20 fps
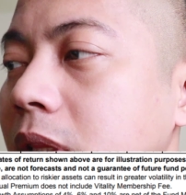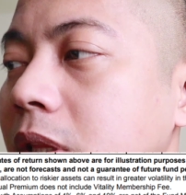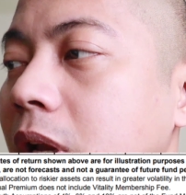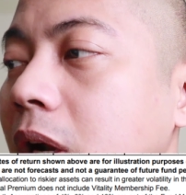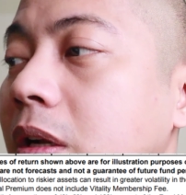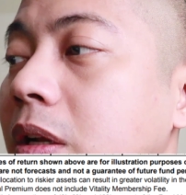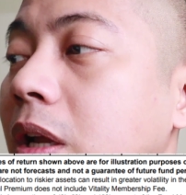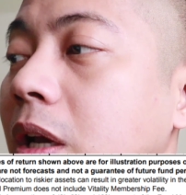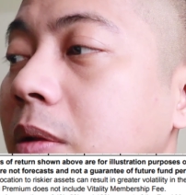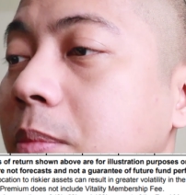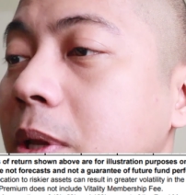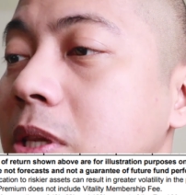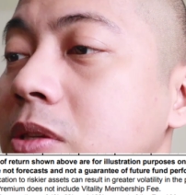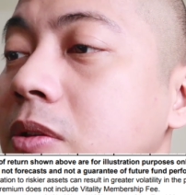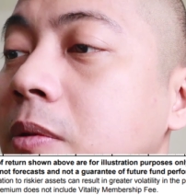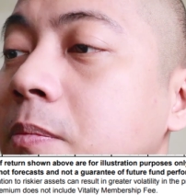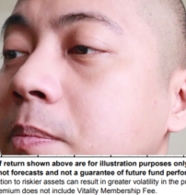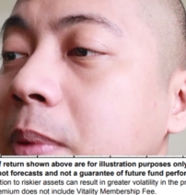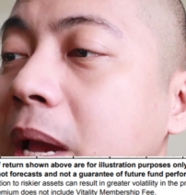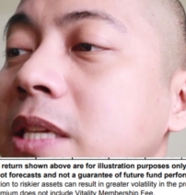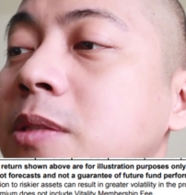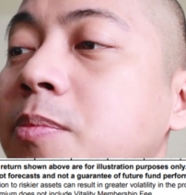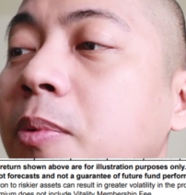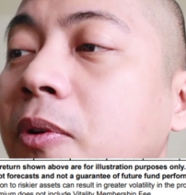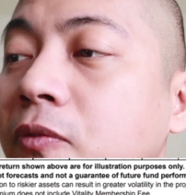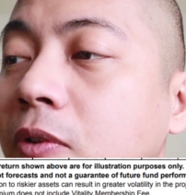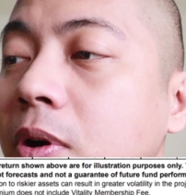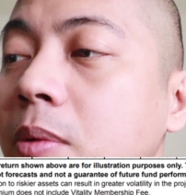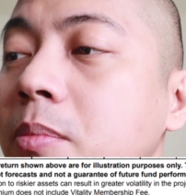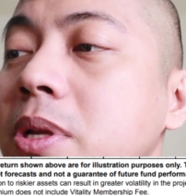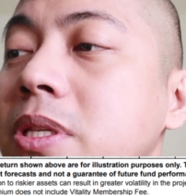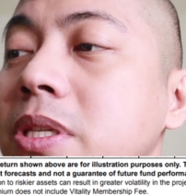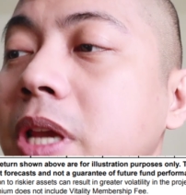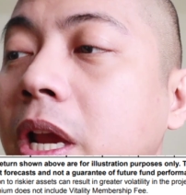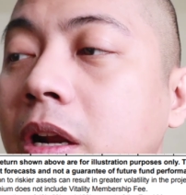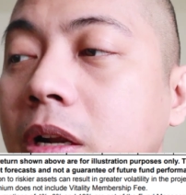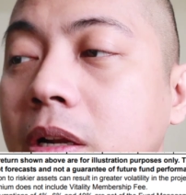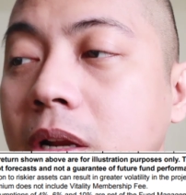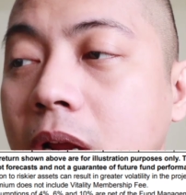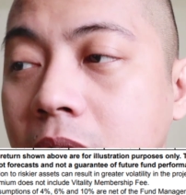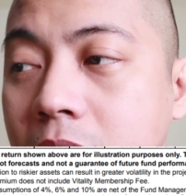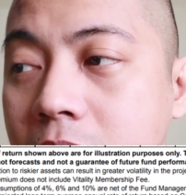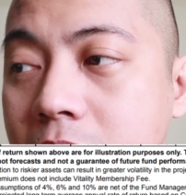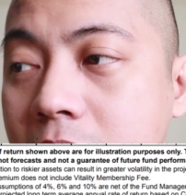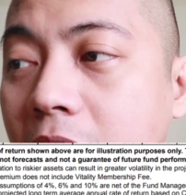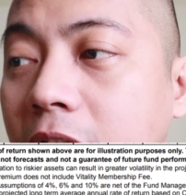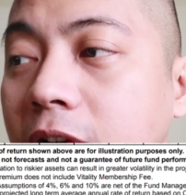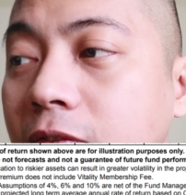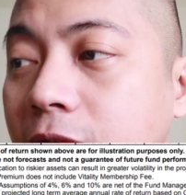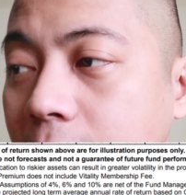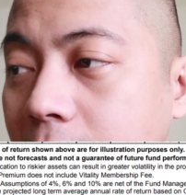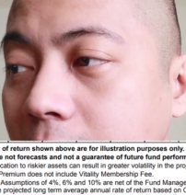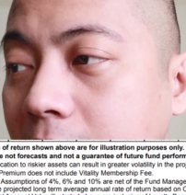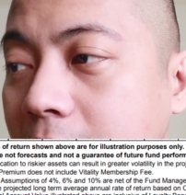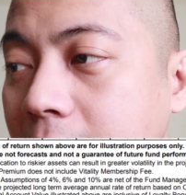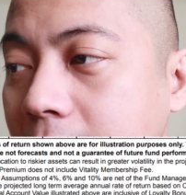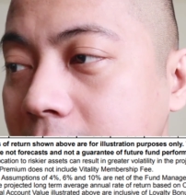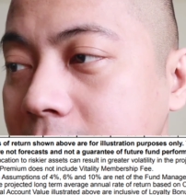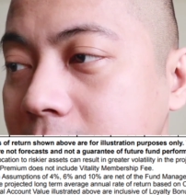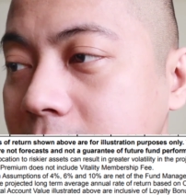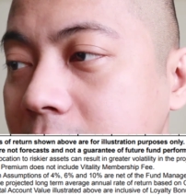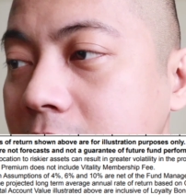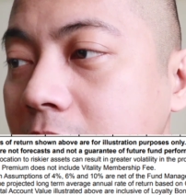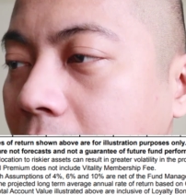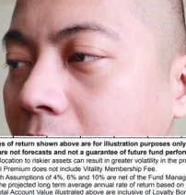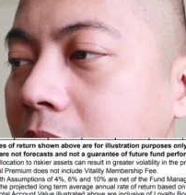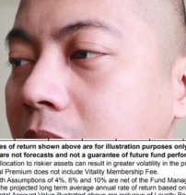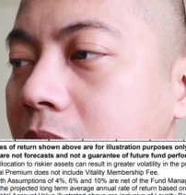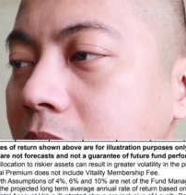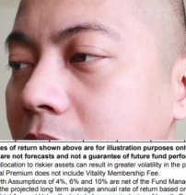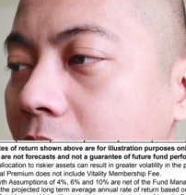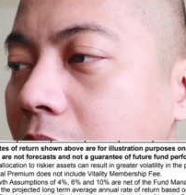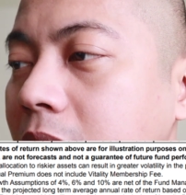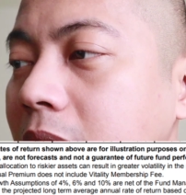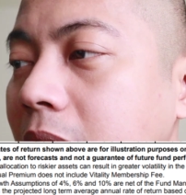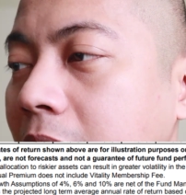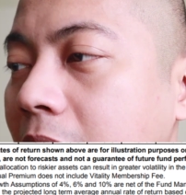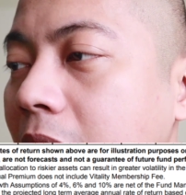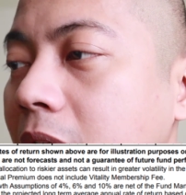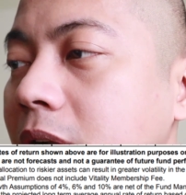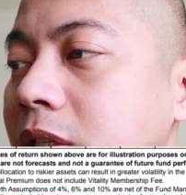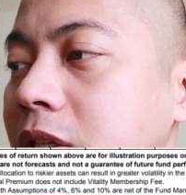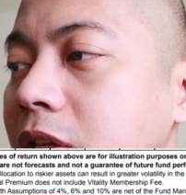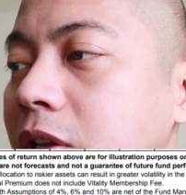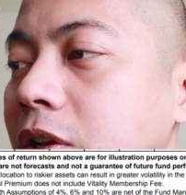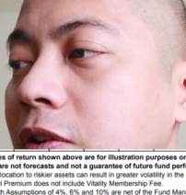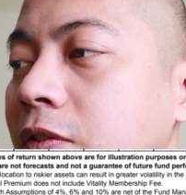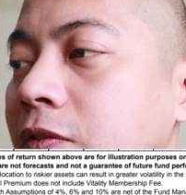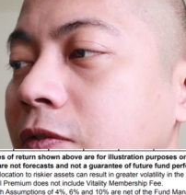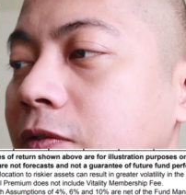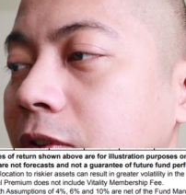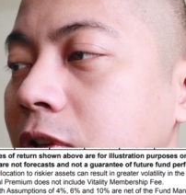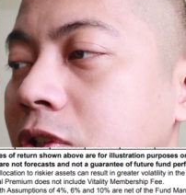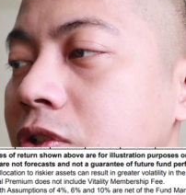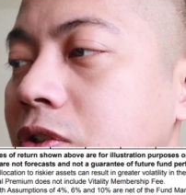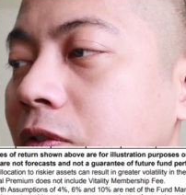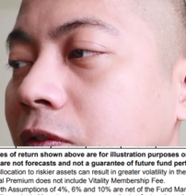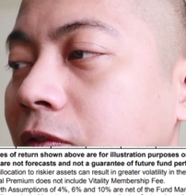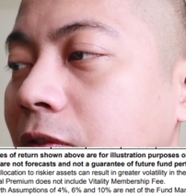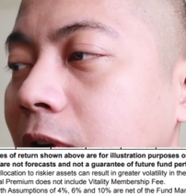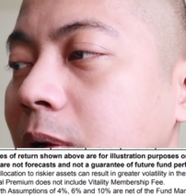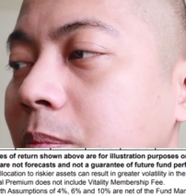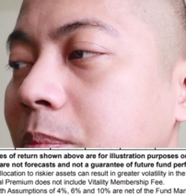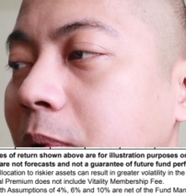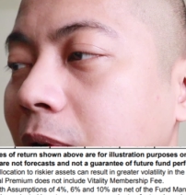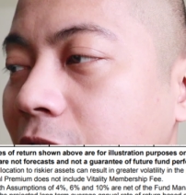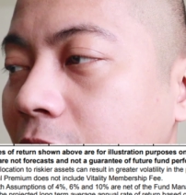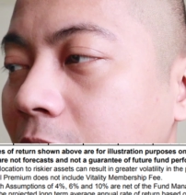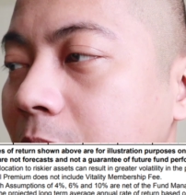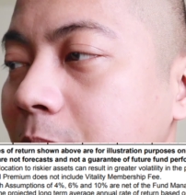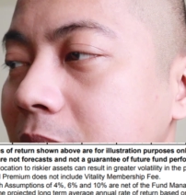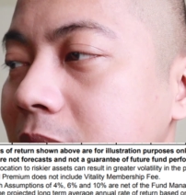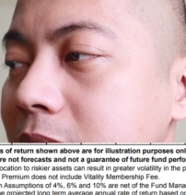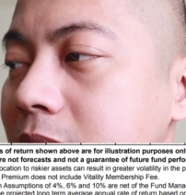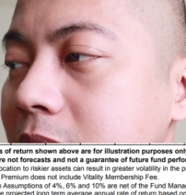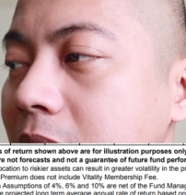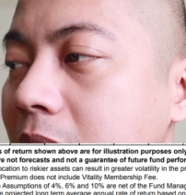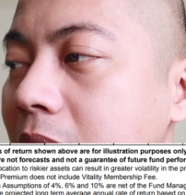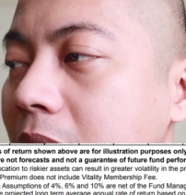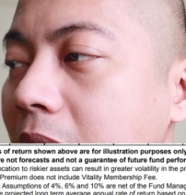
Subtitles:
They are not based on past performance and are not forecasts, and not a guarantee of future fund performance.